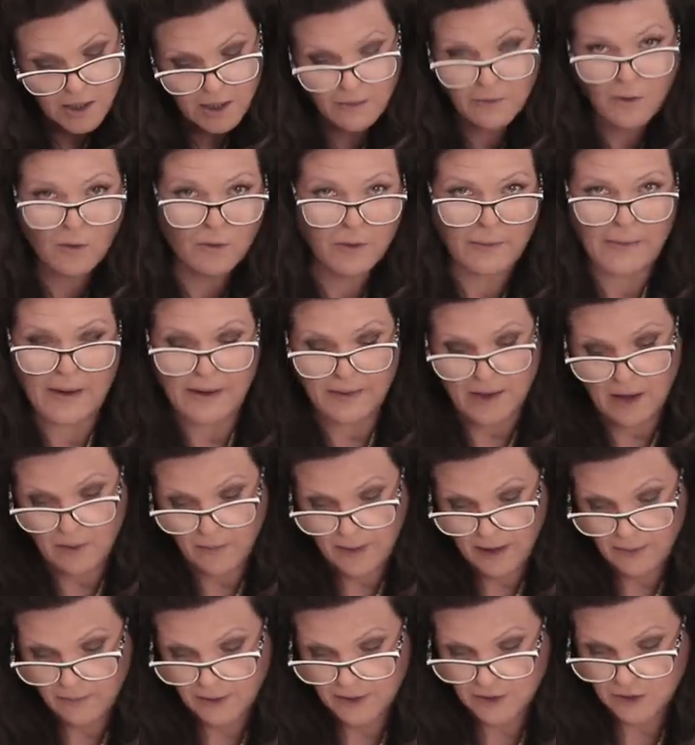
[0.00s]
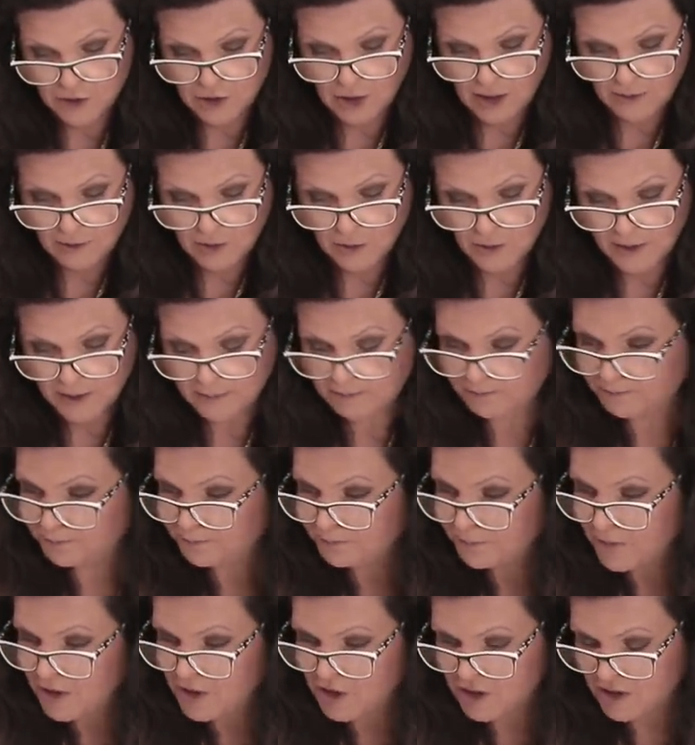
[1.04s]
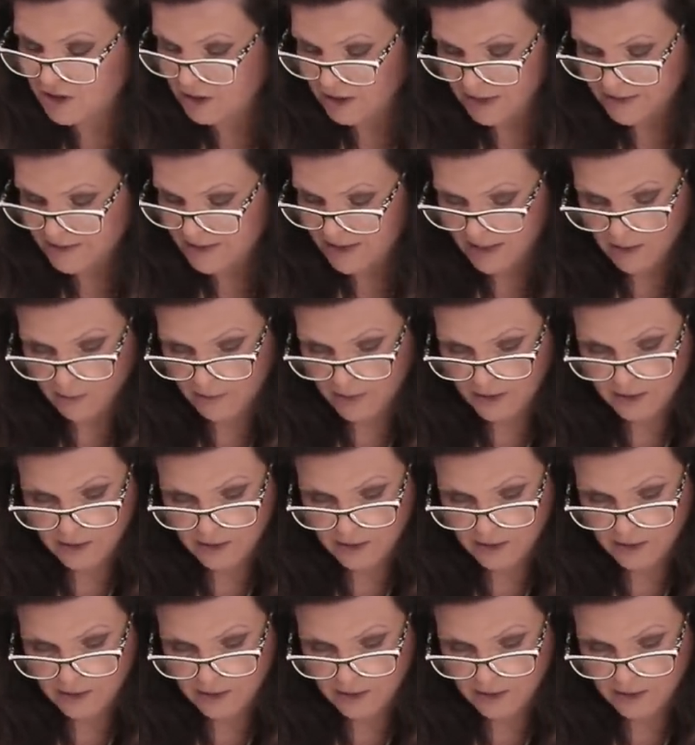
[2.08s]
It won't remain that way once you top coat it. It just does that